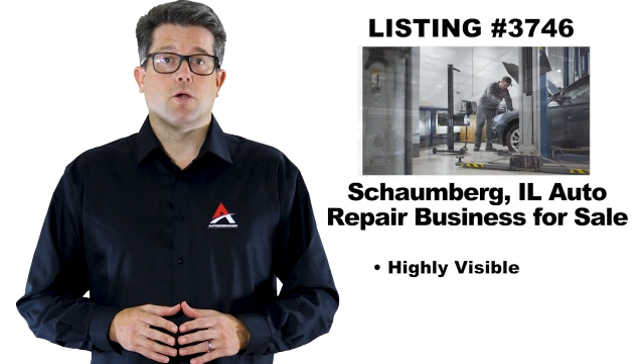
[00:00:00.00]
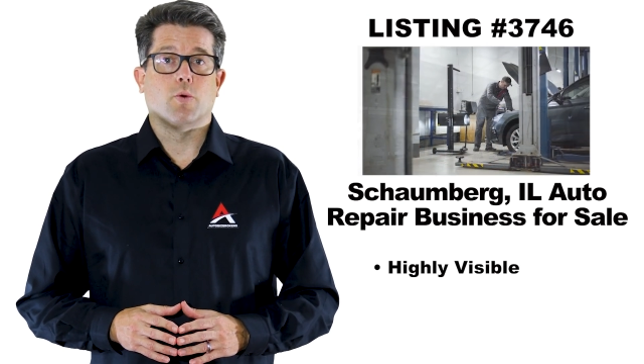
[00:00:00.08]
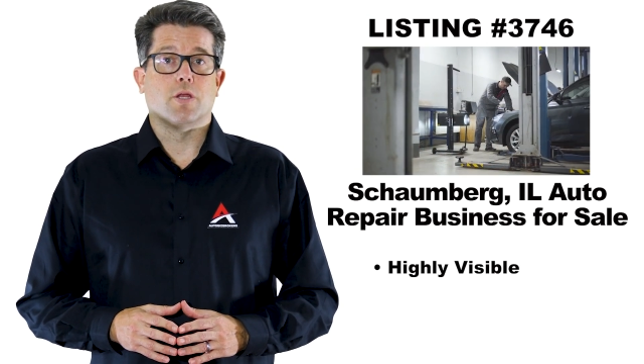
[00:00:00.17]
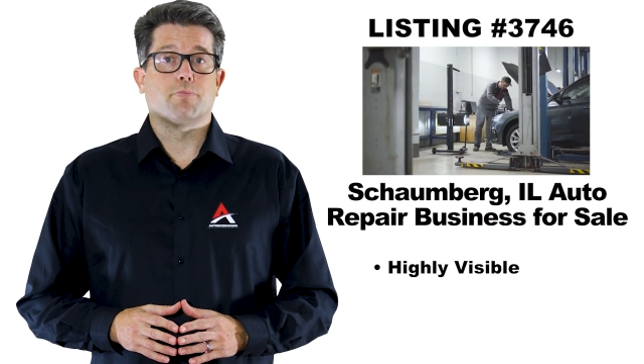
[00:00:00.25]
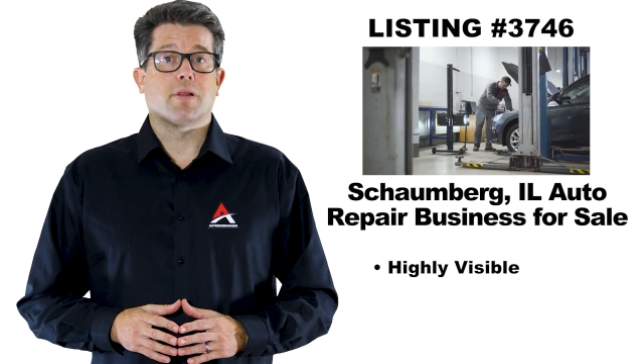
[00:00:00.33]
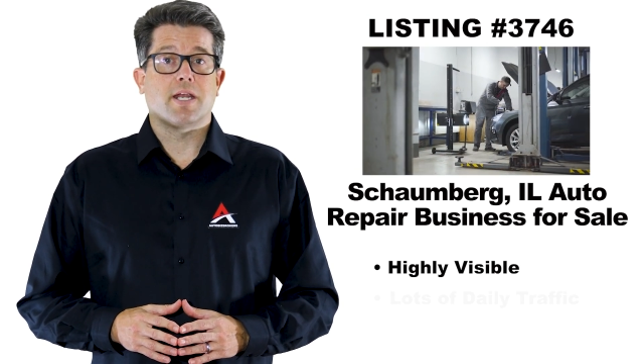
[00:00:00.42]

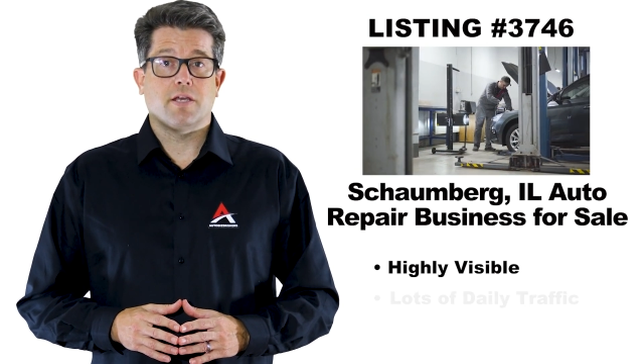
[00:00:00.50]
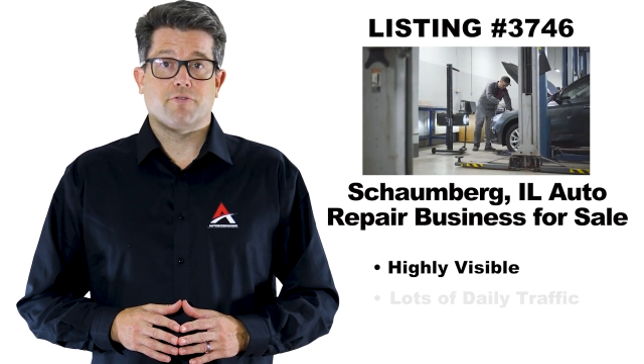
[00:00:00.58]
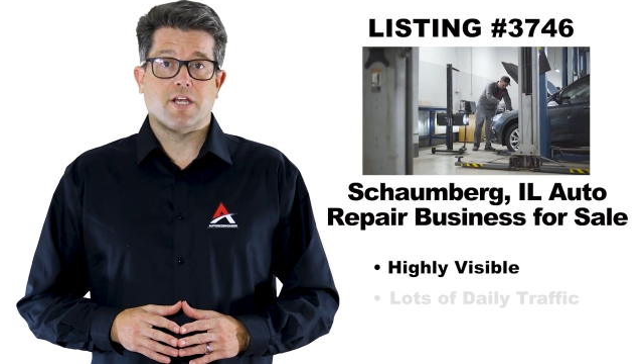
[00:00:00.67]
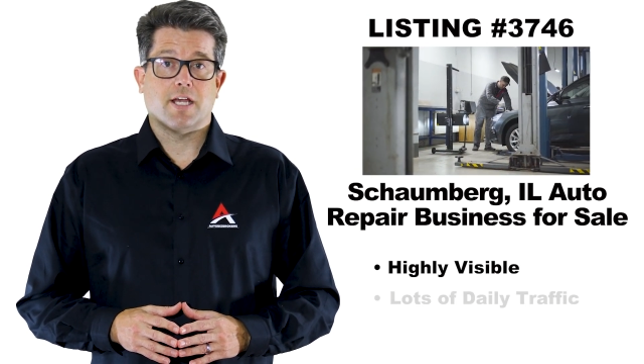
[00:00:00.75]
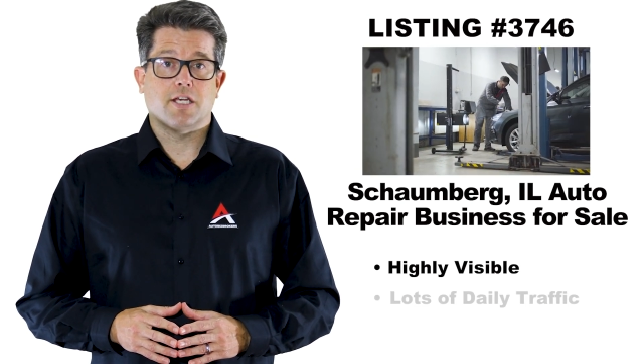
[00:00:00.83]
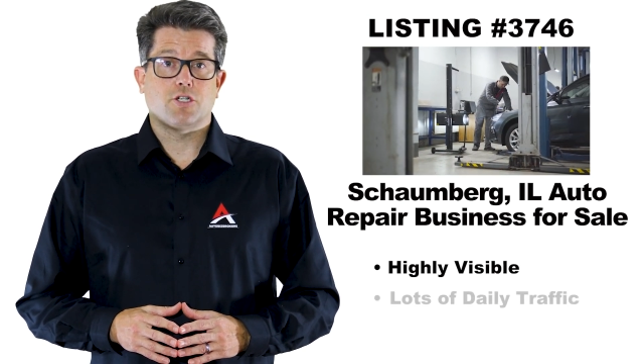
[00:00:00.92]
with plenty of
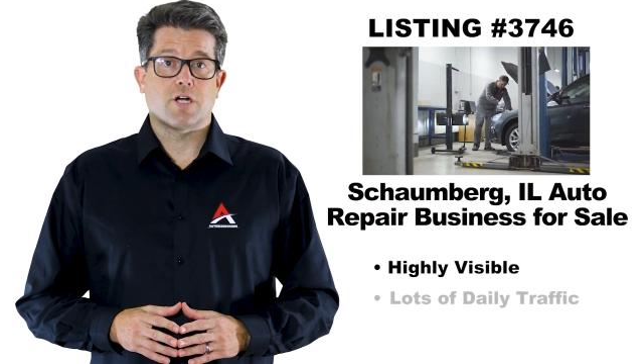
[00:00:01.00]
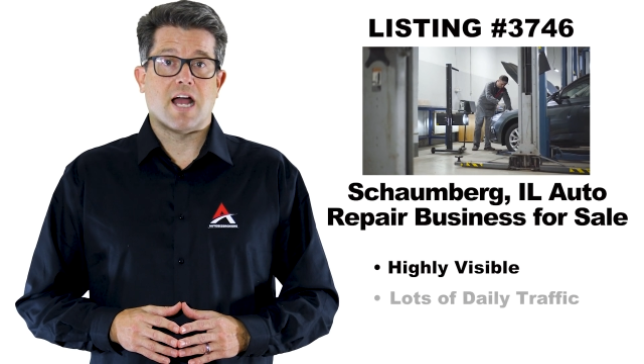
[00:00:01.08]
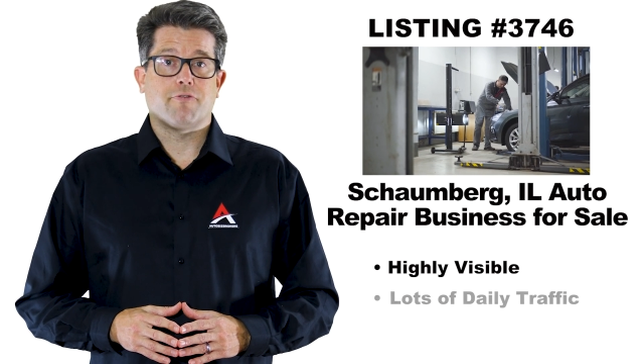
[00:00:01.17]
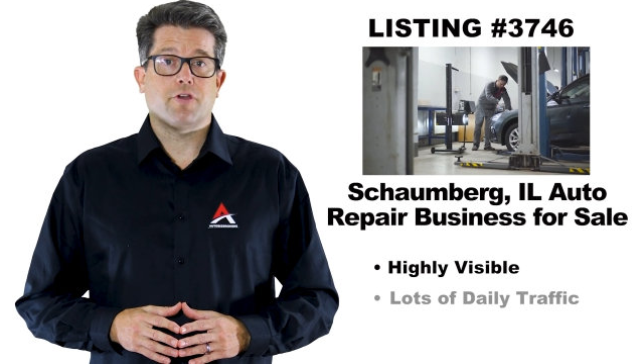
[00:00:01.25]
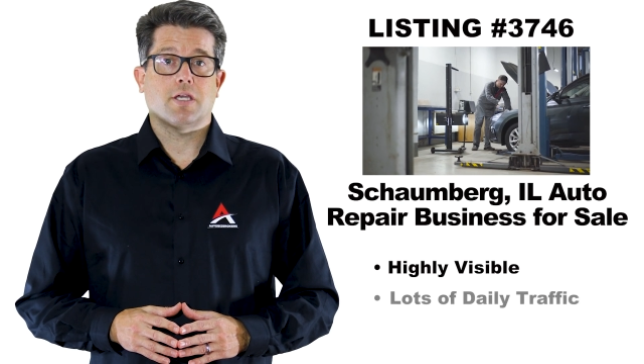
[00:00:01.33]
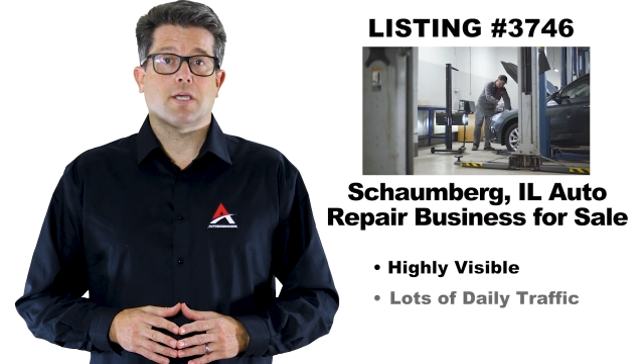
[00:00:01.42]
daily
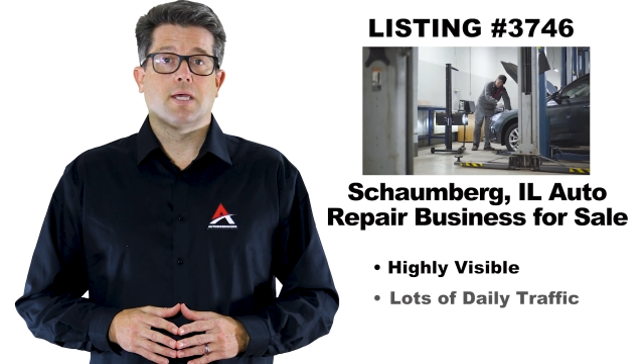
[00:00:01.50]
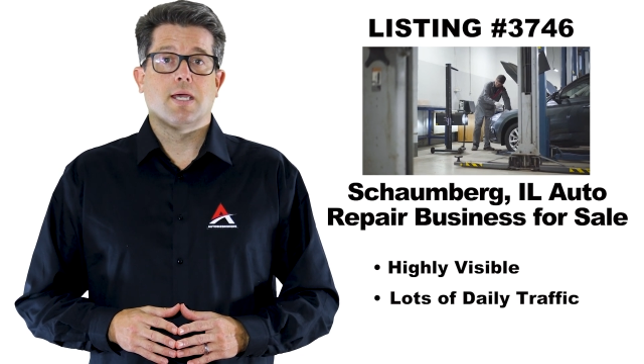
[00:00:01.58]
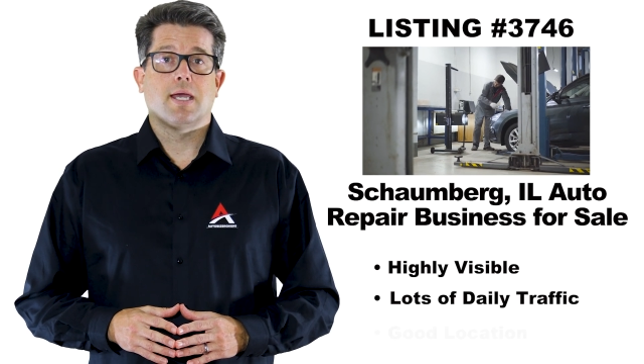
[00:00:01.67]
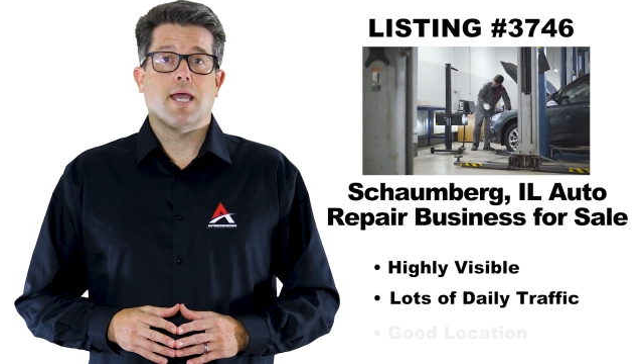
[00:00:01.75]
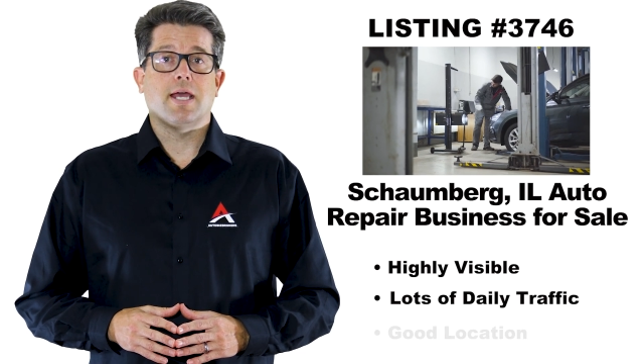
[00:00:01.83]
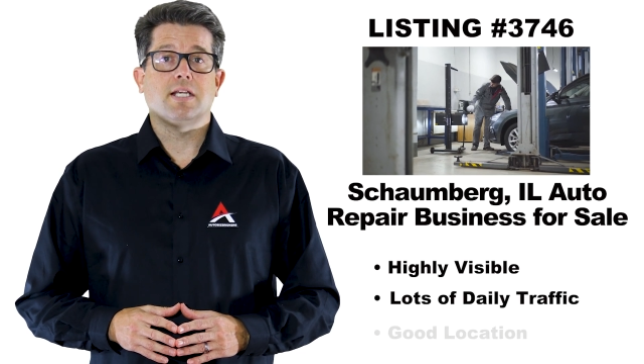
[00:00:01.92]
traffic,
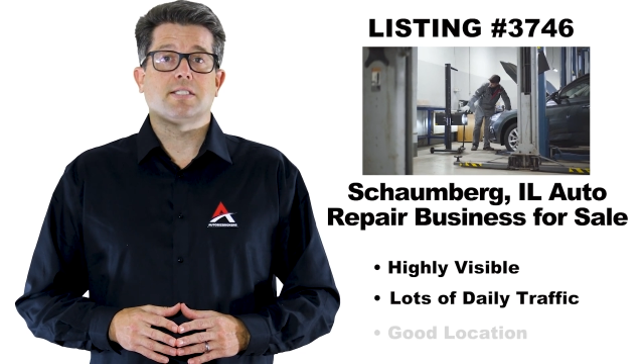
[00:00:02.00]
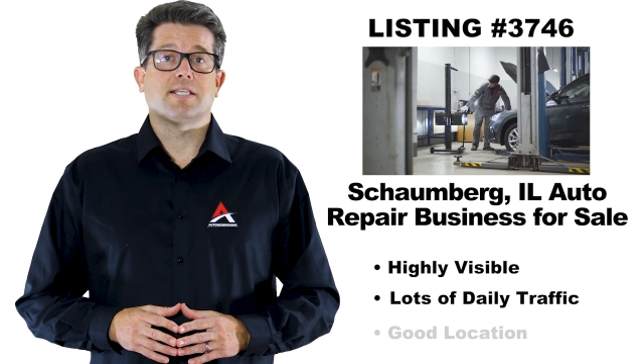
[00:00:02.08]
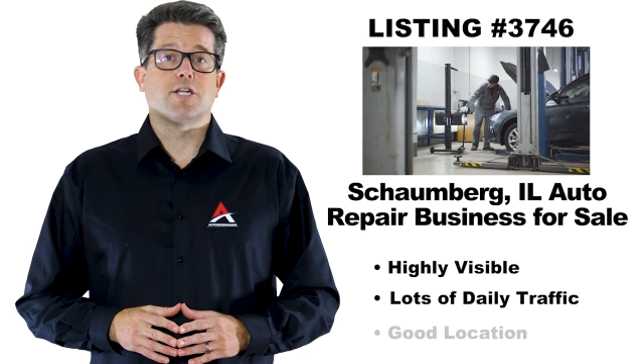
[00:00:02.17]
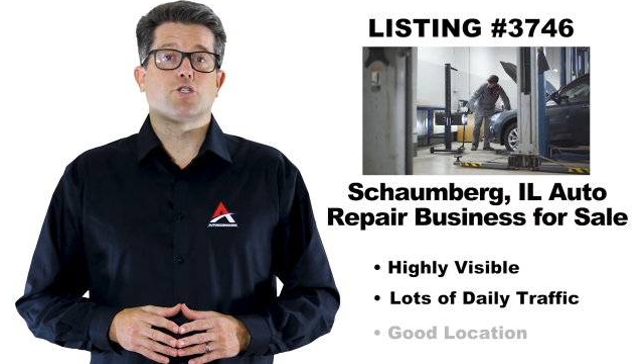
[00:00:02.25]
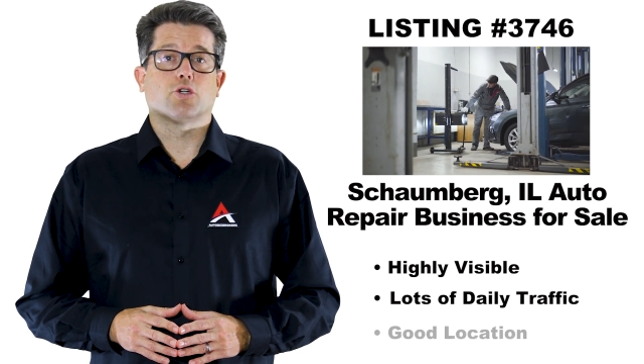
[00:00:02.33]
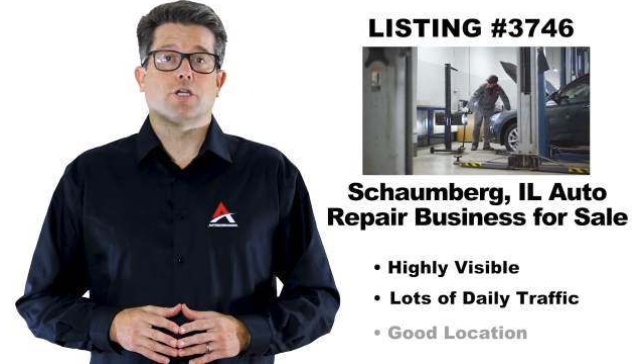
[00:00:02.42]
and is
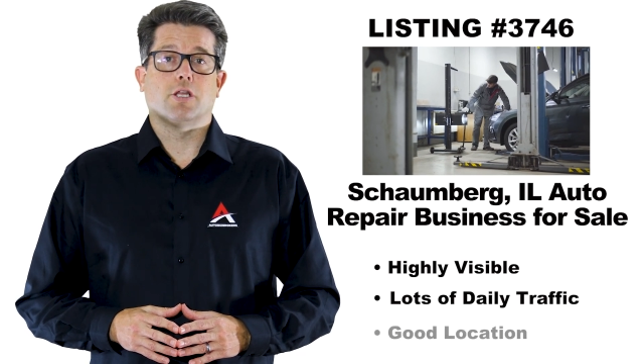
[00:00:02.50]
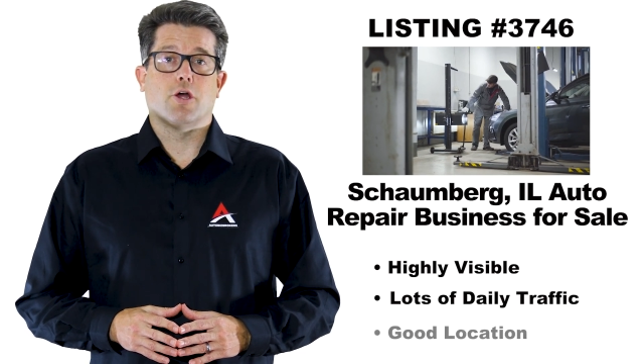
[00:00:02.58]
centrally